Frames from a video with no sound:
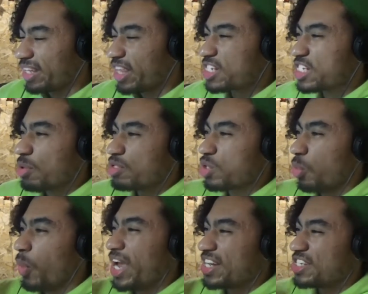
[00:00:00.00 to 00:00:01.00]
I thought she was a
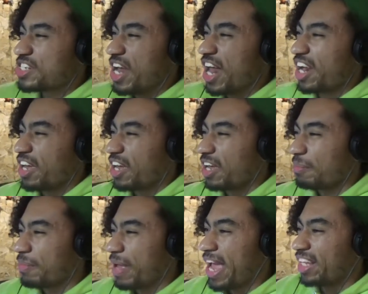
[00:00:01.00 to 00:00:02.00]
witch, not a
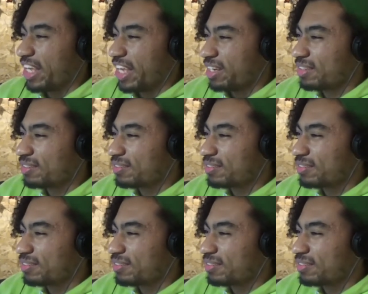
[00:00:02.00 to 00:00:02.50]
alien.